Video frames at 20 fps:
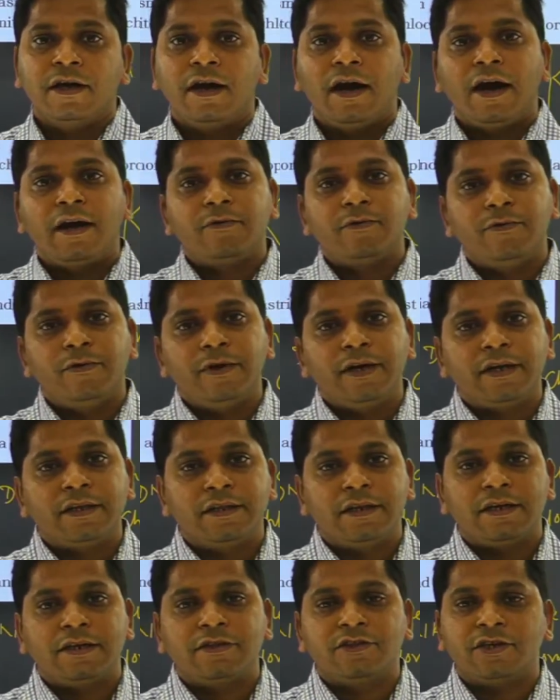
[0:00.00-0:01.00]
and where
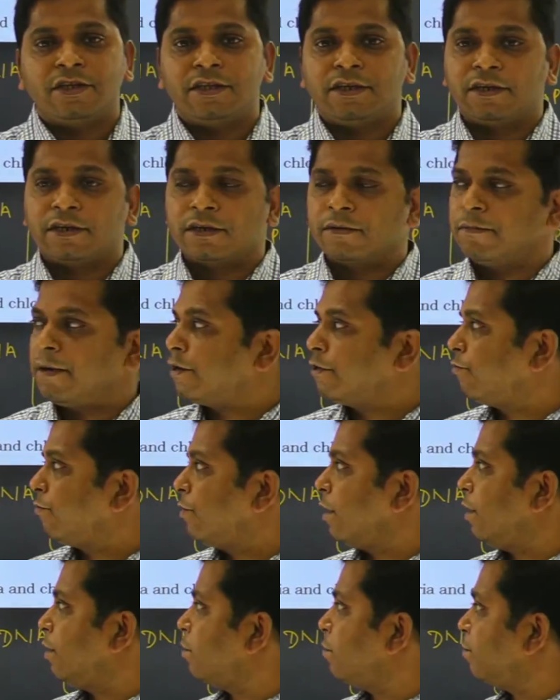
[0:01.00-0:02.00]
their genetic
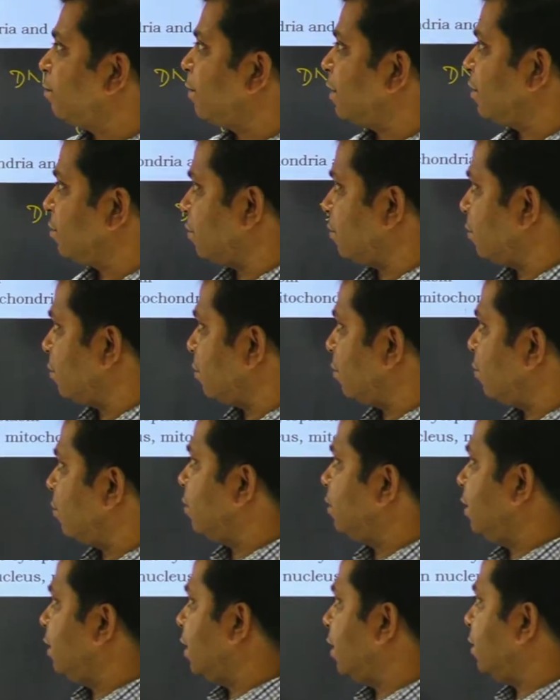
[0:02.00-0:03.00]
material is present or
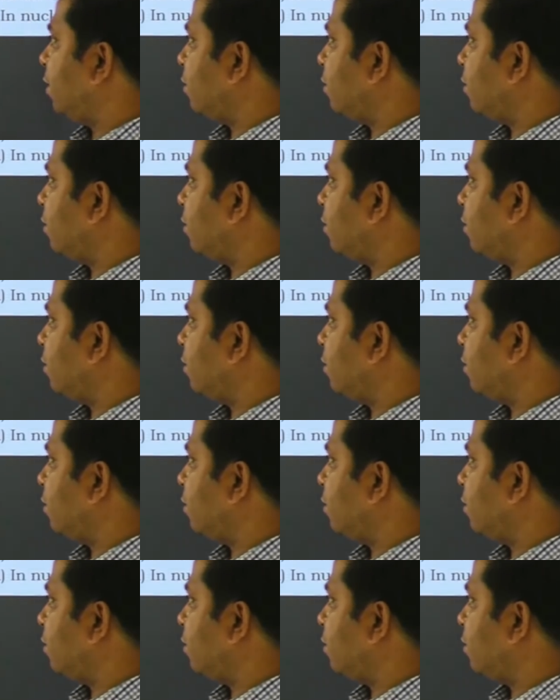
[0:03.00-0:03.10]
DNA is